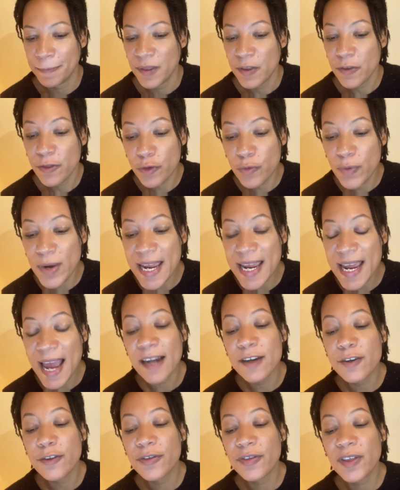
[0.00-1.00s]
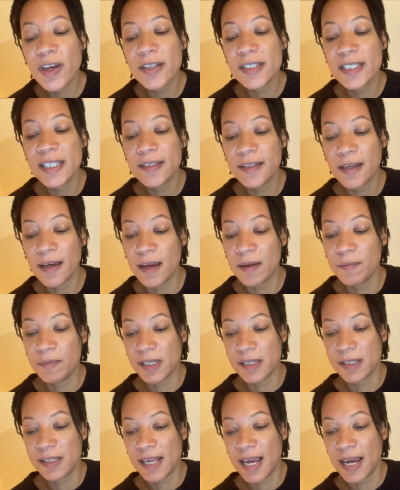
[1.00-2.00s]
Three and thirty times
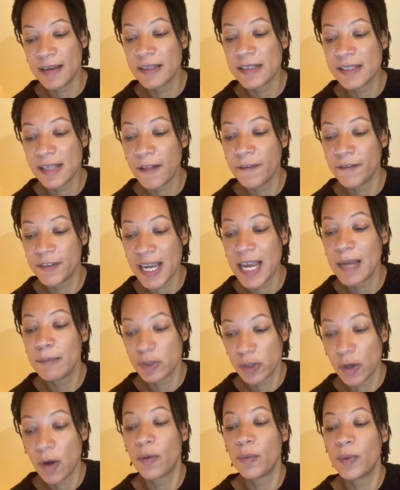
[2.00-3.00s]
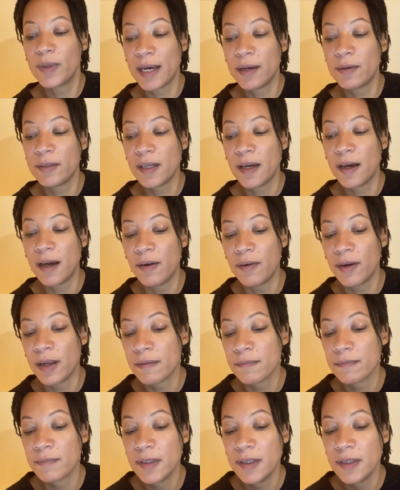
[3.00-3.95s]
it sang the self-same song without tiring.